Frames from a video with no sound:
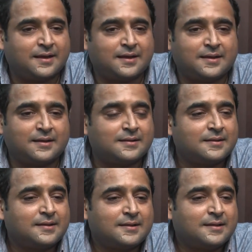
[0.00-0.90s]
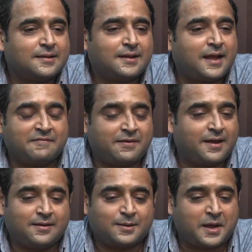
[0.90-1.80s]
Uh, Have,
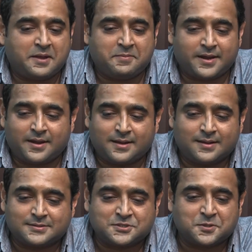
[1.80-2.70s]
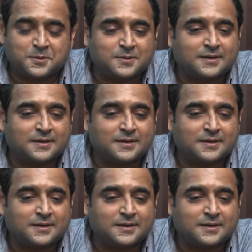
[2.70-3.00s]
I mean, uh, so